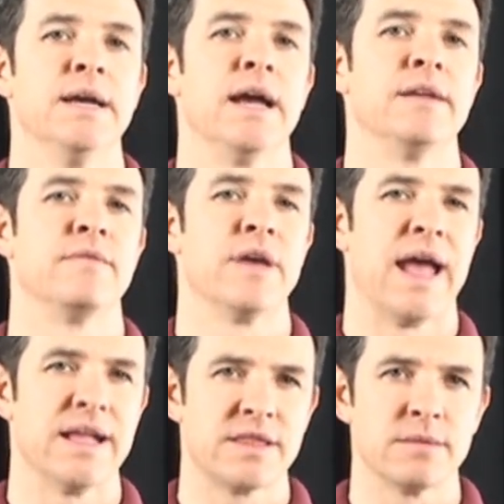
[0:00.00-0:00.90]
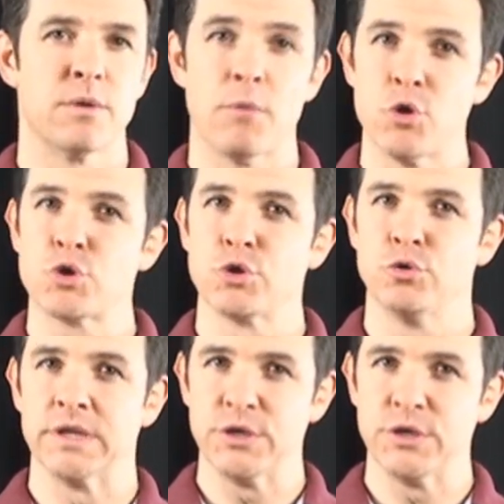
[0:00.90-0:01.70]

and have had some emotional